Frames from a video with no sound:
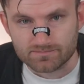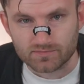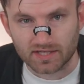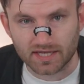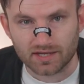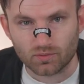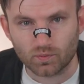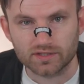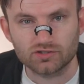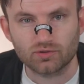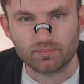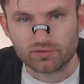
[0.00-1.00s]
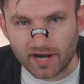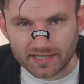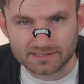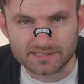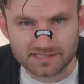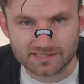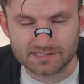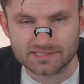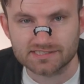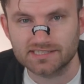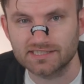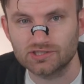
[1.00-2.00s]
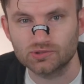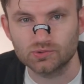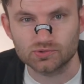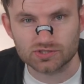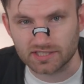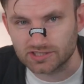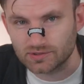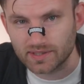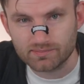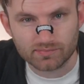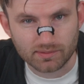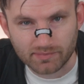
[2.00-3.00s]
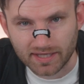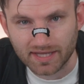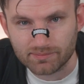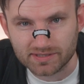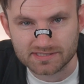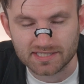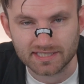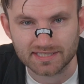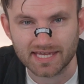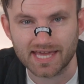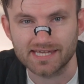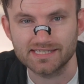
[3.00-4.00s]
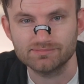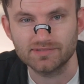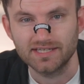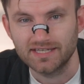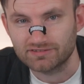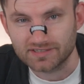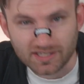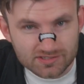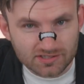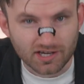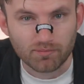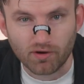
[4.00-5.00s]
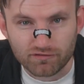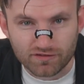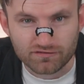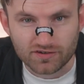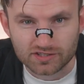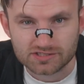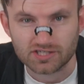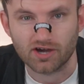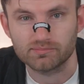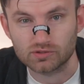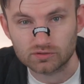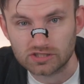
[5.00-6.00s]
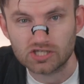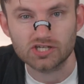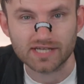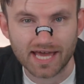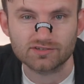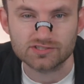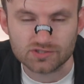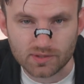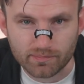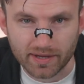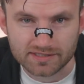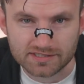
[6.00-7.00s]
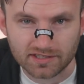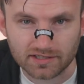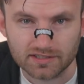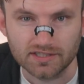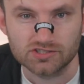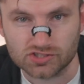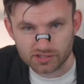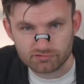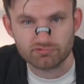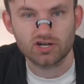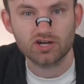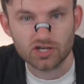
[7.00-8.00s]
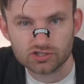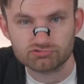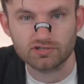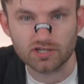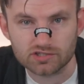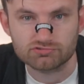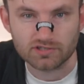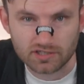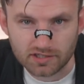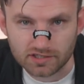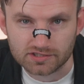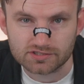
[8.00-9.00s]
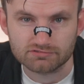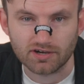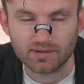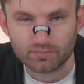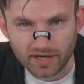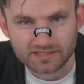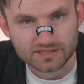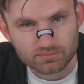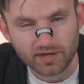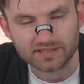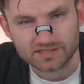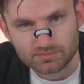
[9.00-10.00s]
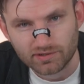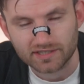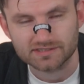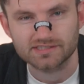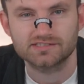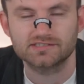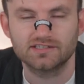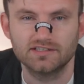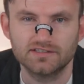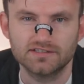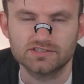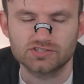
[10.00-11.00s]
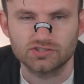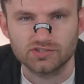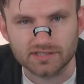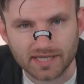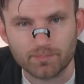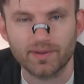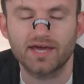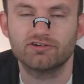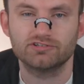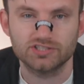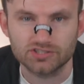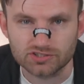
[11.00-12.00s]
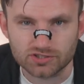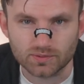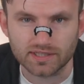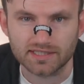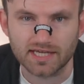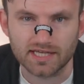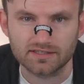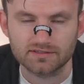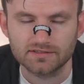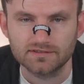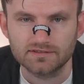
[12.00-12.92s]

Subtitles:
yeah, when you're practicing skills and you implement them into the game, if it doesn't come off the first time, you'll learn how to do it better. So you rehearse, right? Practice, so you can get better and you can do it again.